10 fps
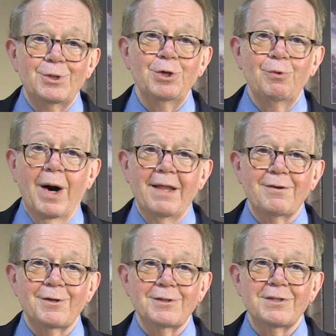to
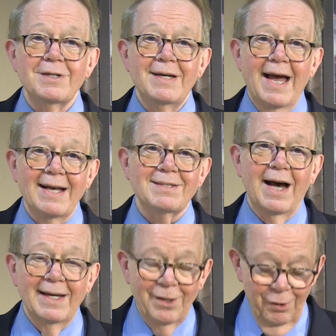others as
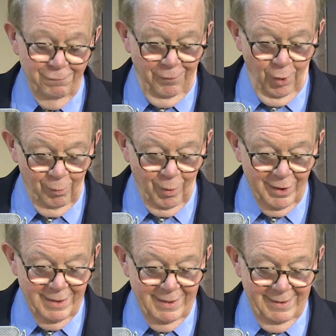I go
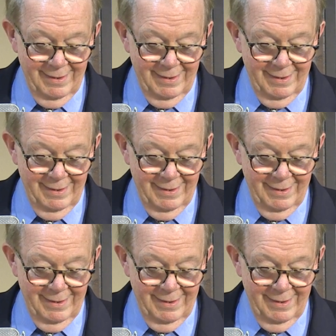forward.